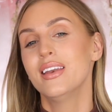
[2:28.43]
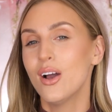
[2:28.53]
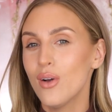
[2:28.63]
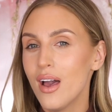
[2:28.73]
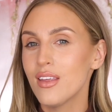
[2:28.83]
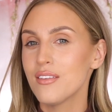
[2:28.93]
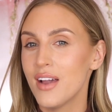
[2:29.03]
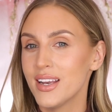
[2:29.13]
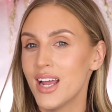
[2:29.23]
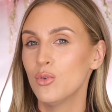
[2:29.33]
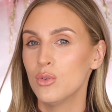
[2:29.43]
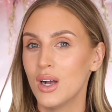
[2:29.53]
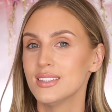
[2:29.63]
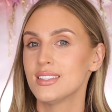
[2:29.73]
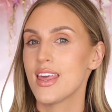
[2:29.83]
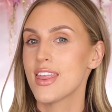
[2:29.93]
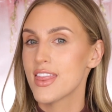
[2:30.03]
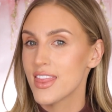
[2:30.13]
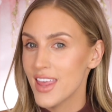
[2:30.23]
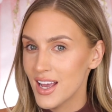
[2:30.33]
Now how they find out what wines they
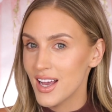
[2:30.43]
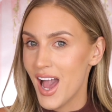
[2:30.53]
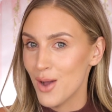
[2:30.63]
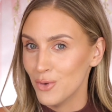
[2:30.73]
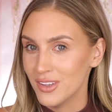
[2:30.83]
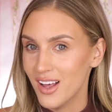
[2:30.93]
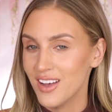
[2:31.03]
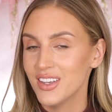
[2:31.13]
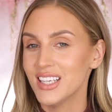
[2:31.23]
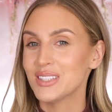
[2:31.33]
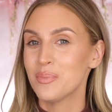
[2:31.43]
think I will love is